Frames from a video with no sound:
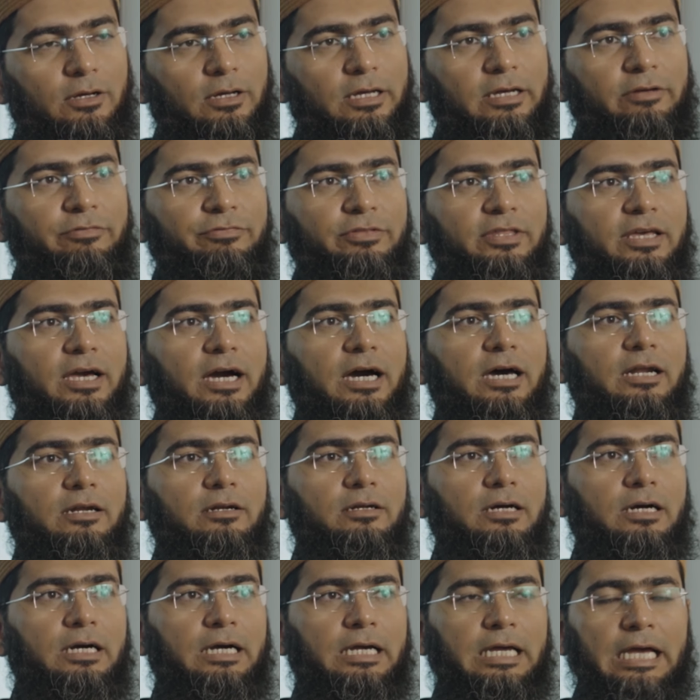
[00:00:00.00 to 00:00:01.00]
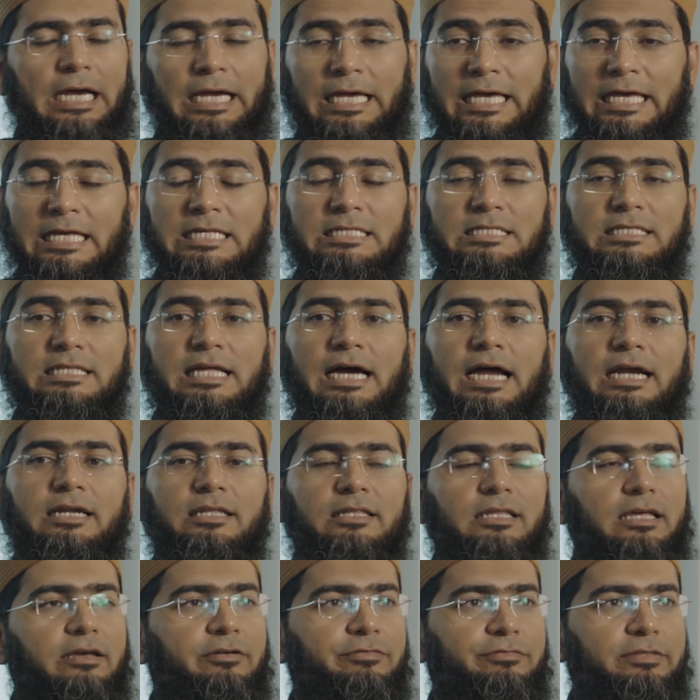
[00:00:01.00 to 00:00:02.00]
If they are against
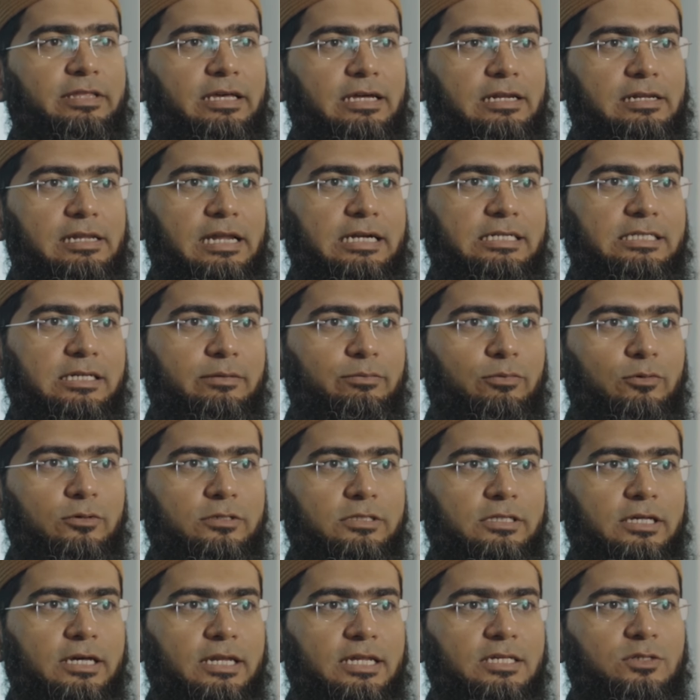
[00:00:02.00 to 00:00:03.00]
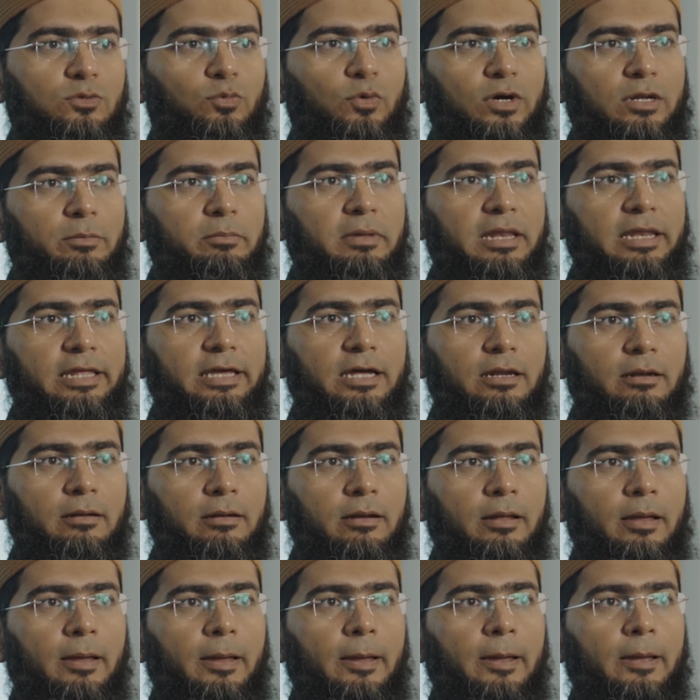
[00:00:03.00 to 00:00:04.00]
that, if they, let's suppose there is 1 million